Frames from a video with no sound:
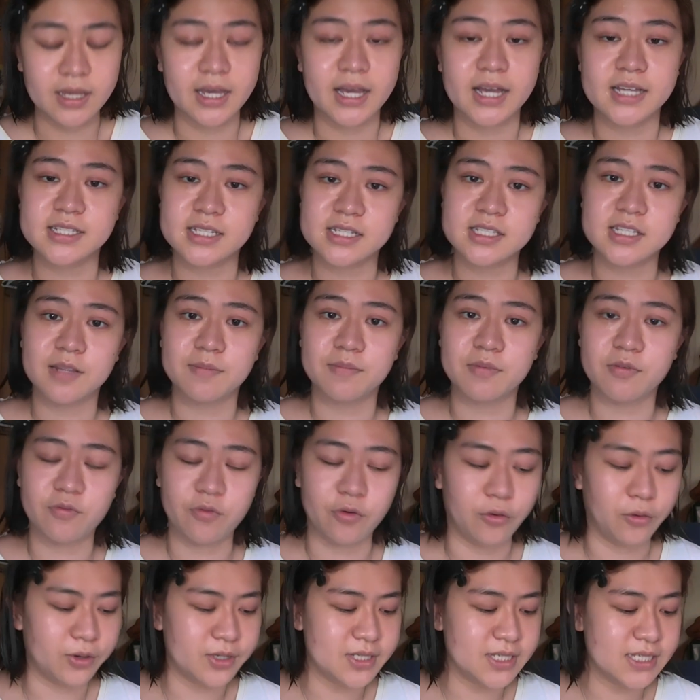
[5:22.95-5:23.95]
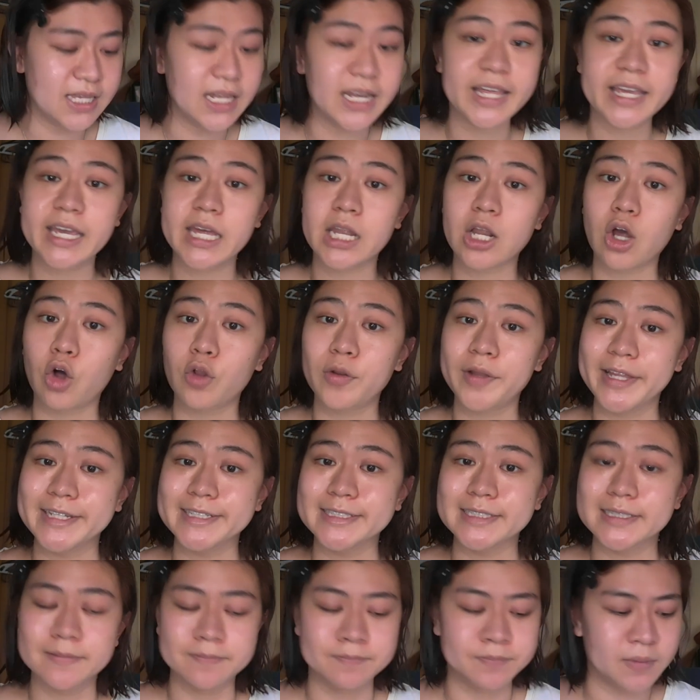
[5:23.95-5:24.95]
as I said before, sealing it all
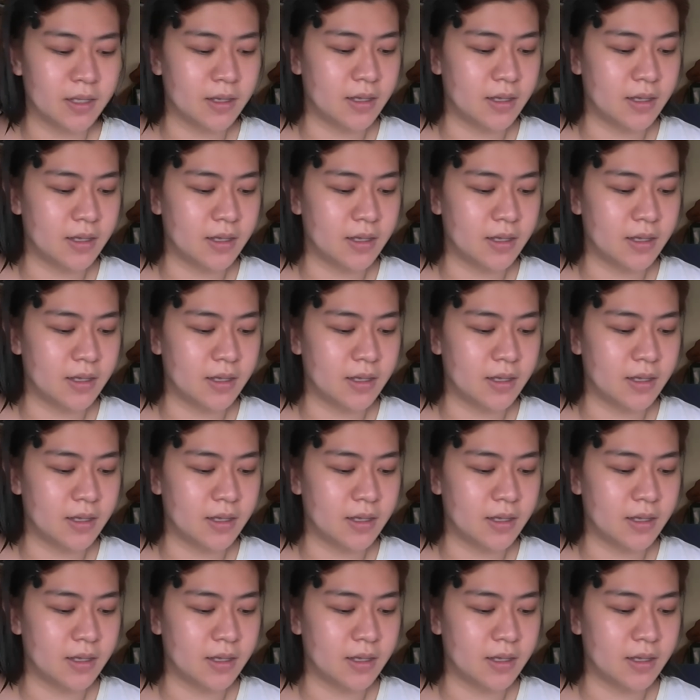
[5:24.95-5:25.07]
in.